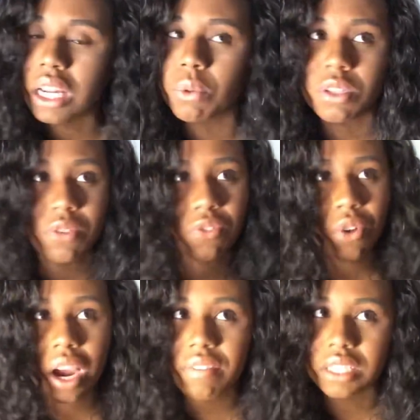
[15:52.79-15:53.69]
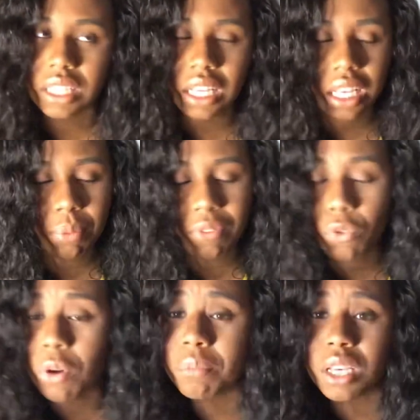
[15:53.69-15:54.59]
It was before everything,
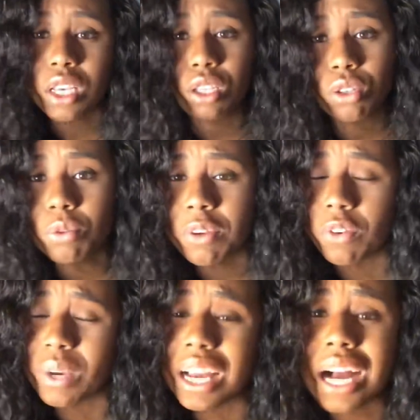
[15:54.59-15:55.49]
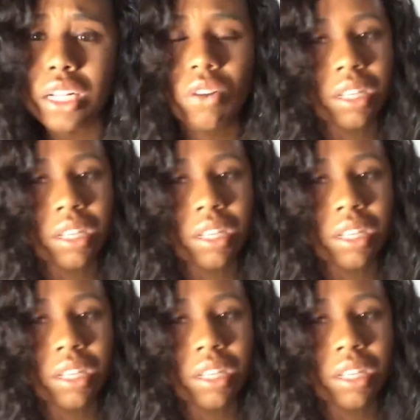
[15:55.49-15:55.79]
before me and you, and before we got close.